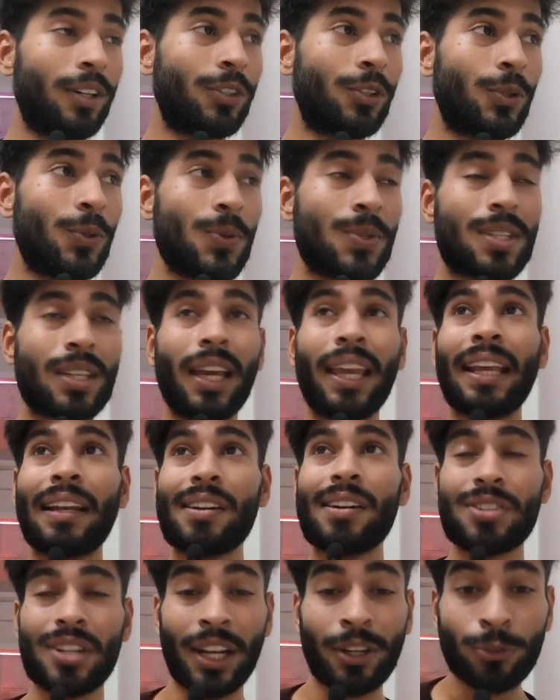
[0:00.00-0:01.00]
use
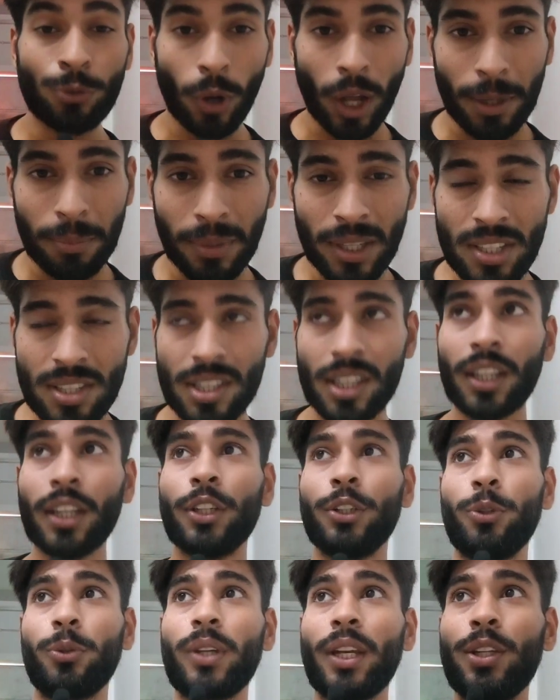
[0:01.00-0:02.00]
English environment.
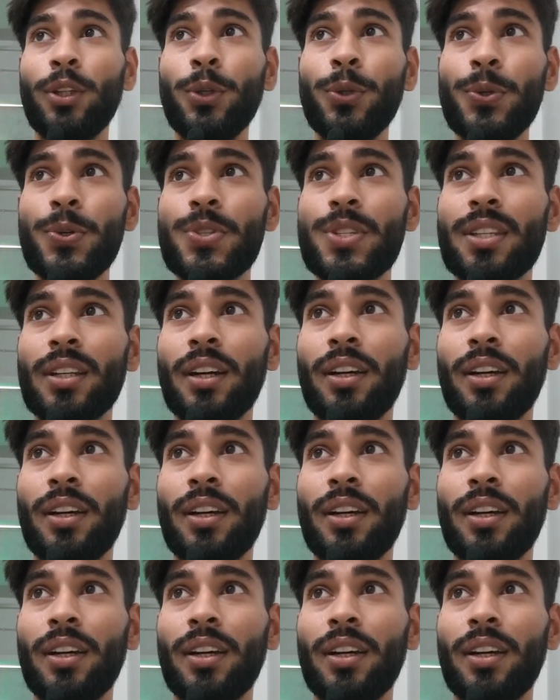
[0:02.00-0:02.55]
You can use